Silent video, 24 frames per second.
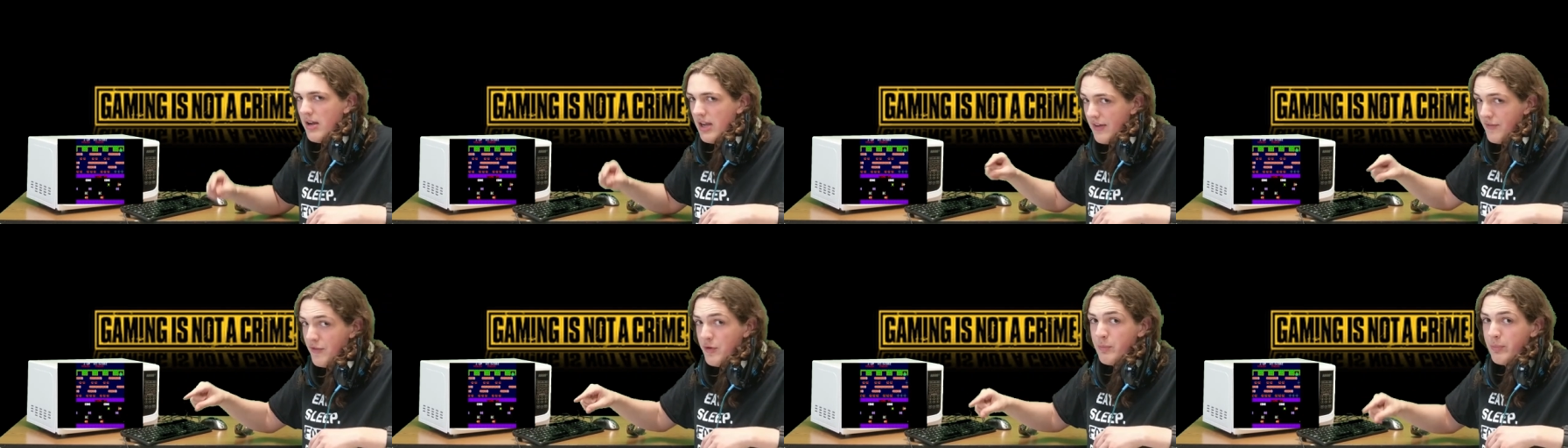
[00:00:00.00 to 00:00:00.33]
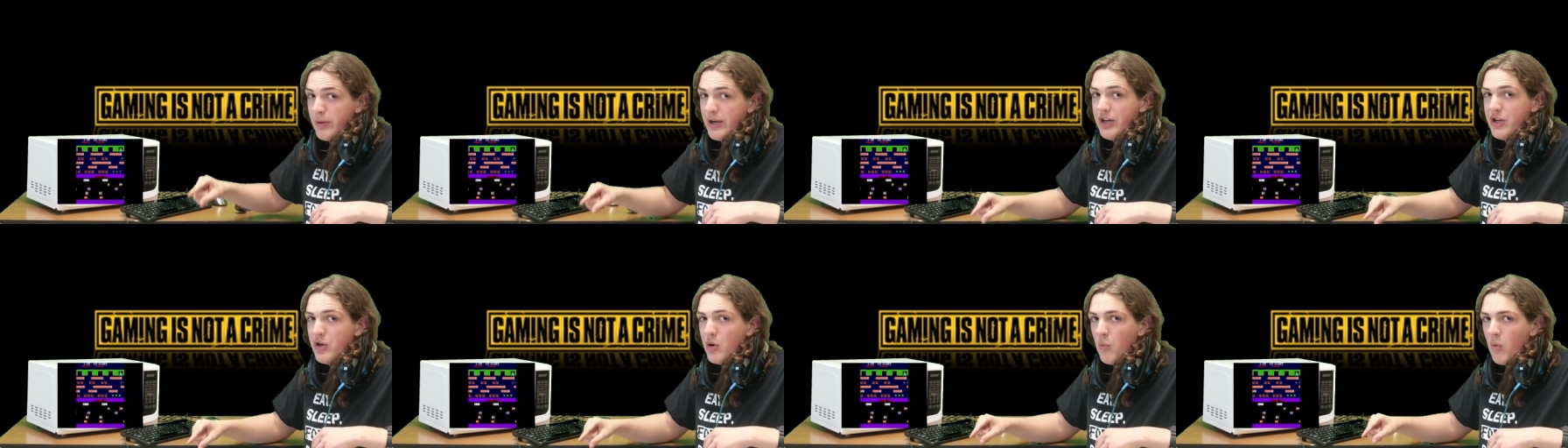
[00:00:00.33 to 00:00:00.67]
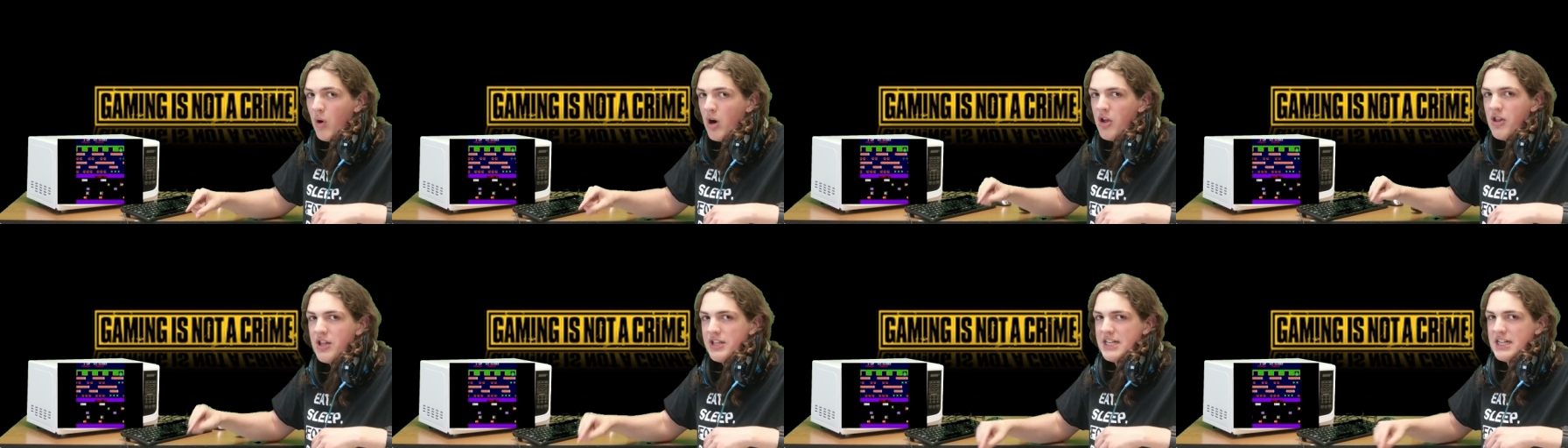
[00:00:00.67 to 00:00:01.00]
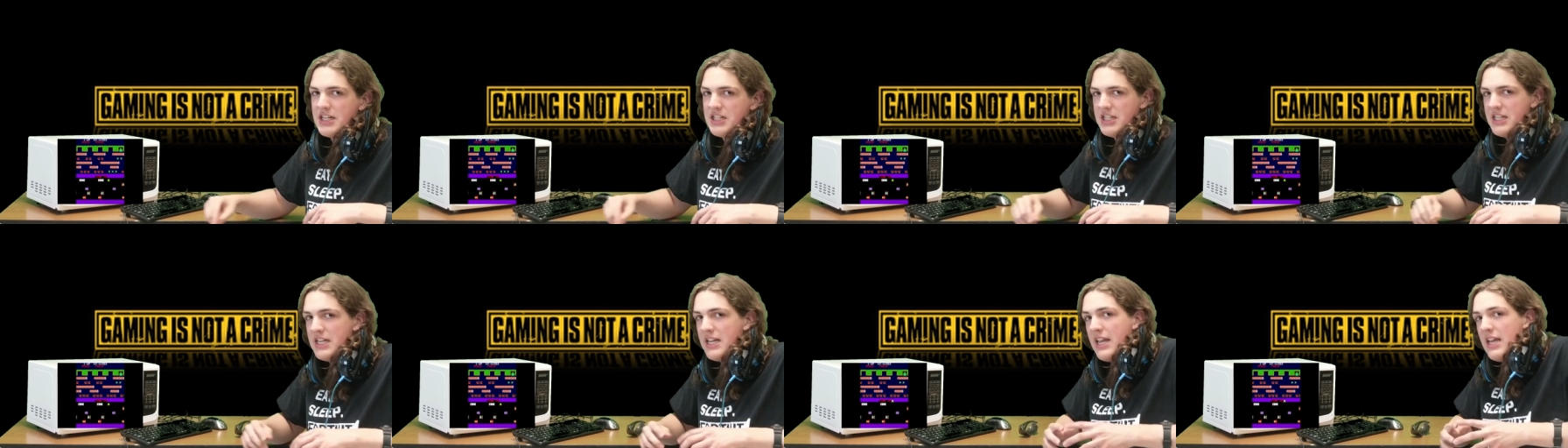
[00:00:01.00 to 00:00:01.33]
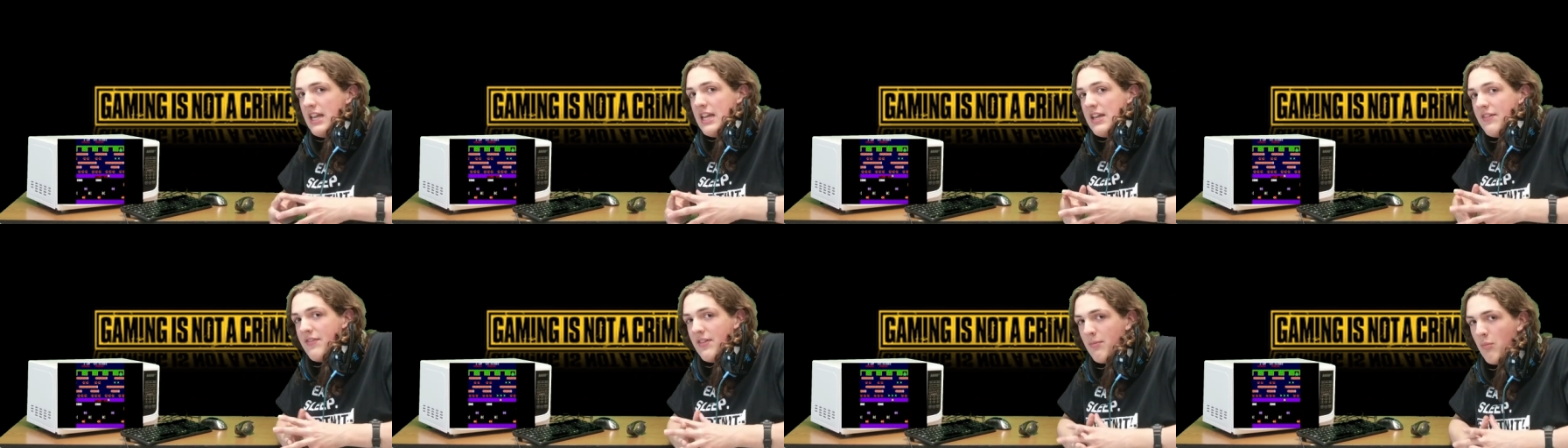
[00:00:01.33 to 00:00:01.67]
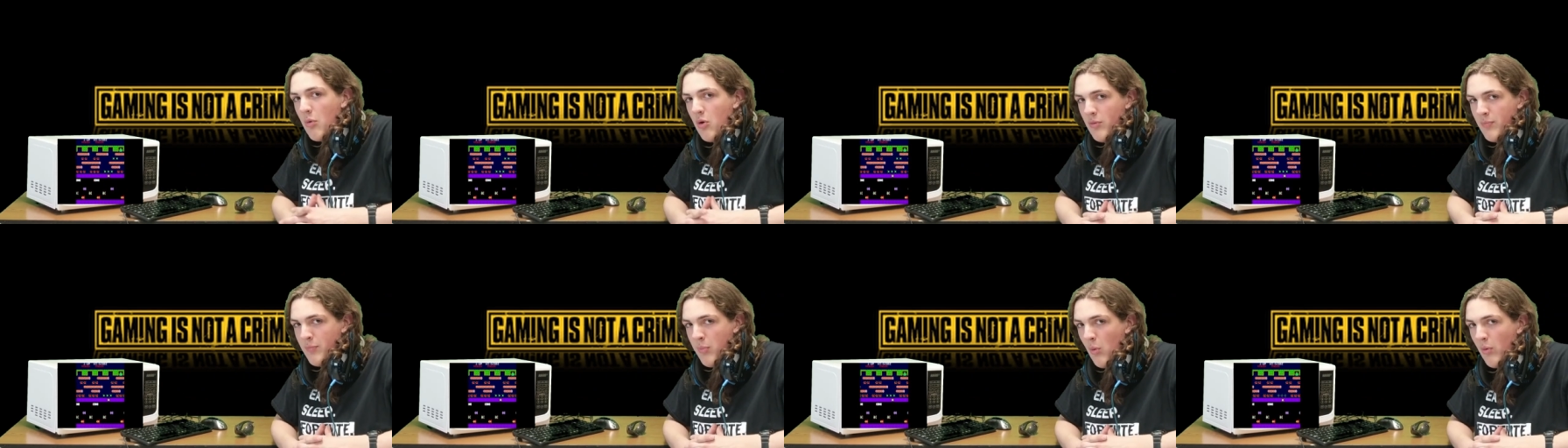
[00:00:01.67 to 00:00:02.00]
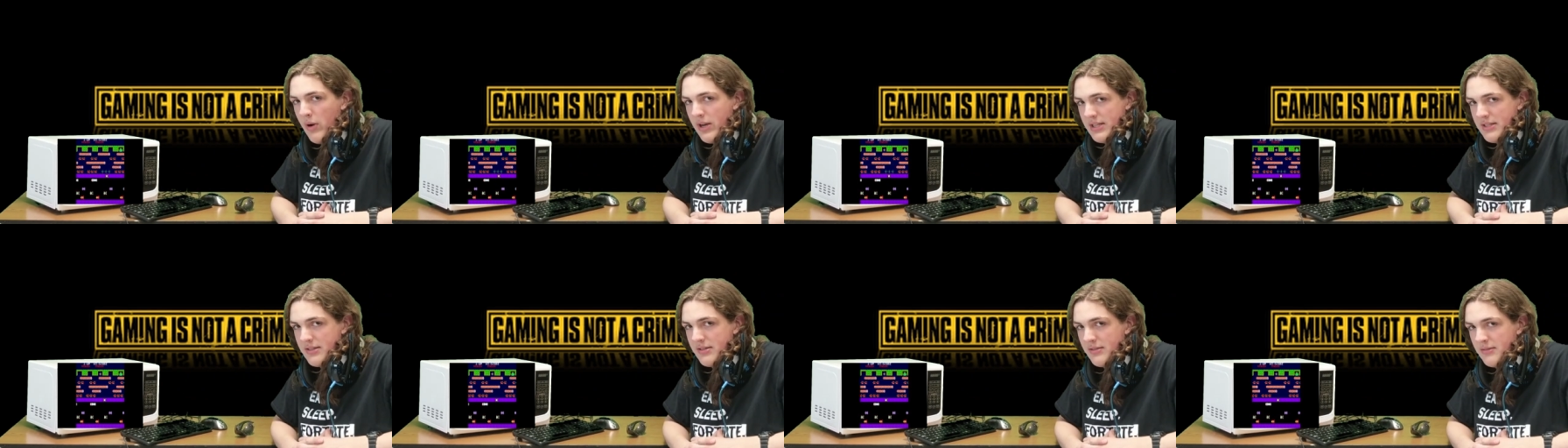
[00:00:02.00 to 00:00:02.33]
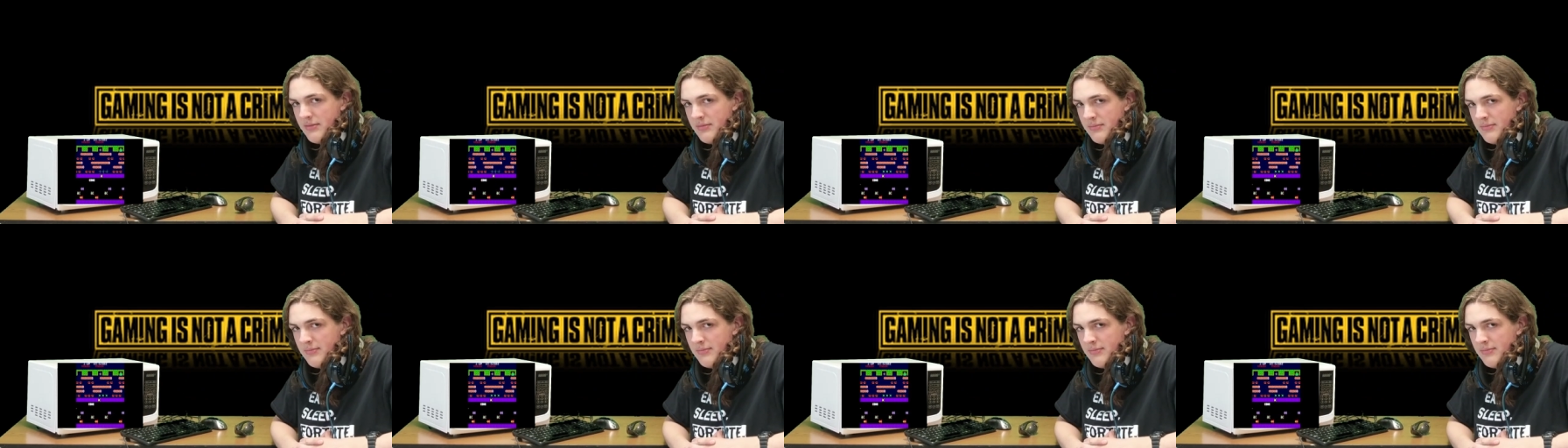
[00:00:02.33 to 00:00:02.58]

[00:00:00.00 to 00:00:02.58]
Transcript: If you break a wall, it's actually even more points.